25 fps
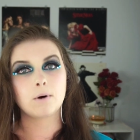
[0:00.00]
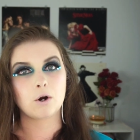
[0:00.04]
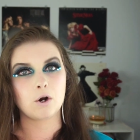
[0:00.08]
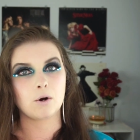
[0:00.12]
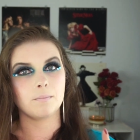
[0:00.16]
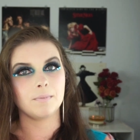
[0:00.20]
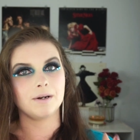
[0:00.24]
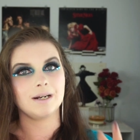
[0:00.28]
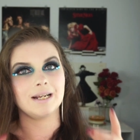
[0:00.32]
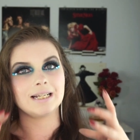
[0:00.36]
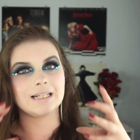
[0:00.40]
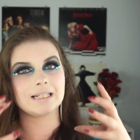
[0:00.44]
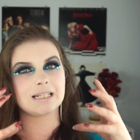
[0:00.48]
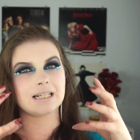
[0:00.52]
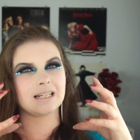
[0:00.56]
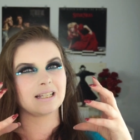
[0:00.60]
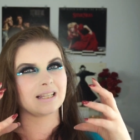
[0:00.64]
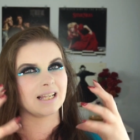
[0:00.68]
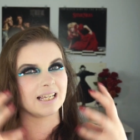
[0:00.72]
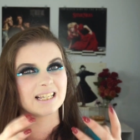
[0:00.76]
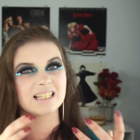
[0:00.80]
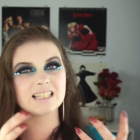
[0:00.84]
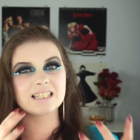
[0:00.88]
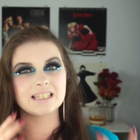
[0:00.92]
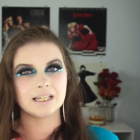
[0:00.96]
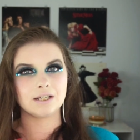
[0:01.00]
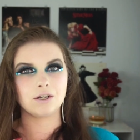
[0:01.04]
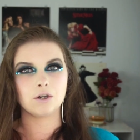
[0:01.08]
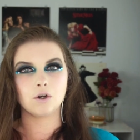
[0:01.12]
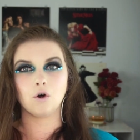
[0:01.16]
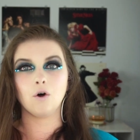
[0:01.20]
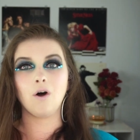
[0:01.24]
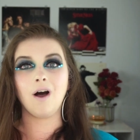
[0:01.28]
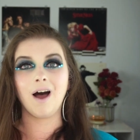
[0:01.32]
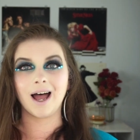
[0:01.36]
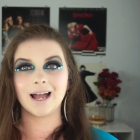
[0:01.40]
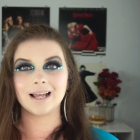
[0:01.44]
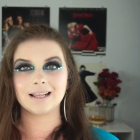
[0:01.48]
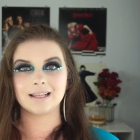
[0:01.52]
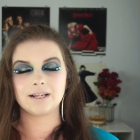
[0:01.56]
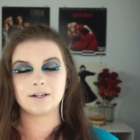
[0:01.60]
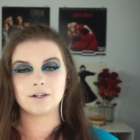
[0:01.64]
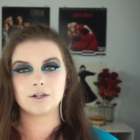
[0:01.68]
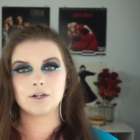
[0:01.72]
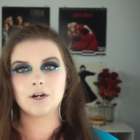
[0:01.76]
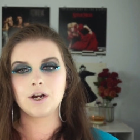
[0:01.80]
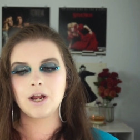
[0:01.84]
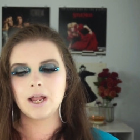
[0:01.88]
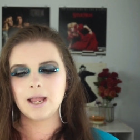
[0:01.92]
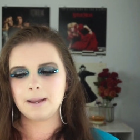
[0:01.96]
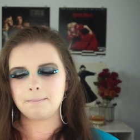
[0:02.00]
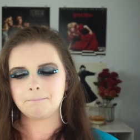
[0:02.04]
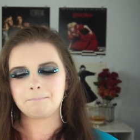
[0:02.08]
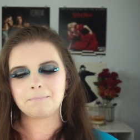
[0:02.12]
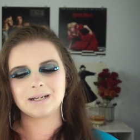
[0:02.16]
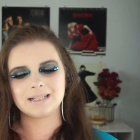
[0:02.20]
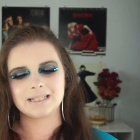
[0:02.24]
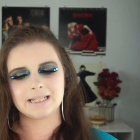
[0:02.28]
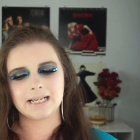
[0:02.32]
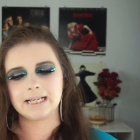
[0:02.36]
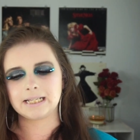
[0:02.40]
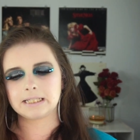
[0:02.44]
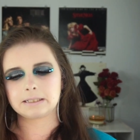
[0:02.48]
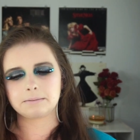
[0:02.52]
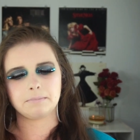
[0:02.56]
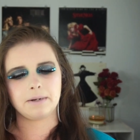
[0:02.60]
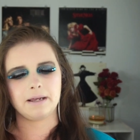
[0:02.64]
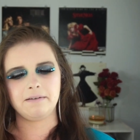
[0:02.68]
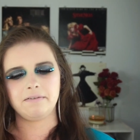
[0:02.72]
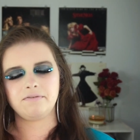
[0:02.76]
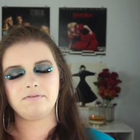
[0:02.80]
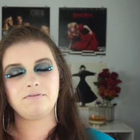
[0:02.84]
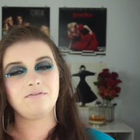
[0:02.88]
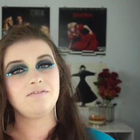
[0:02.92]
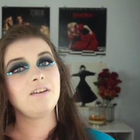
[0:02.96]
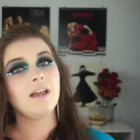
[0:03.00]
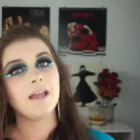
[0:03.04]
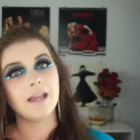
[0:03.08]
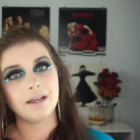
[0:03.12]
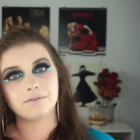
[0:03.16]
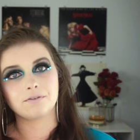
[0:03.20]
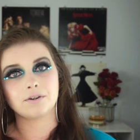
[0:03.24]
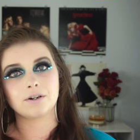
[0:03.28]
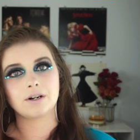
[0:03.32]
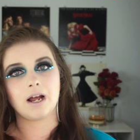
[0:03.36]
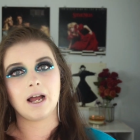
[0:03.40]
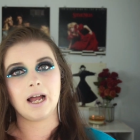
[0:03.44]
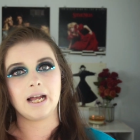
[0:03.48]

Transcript: permanent like single highlighter because it's my favorite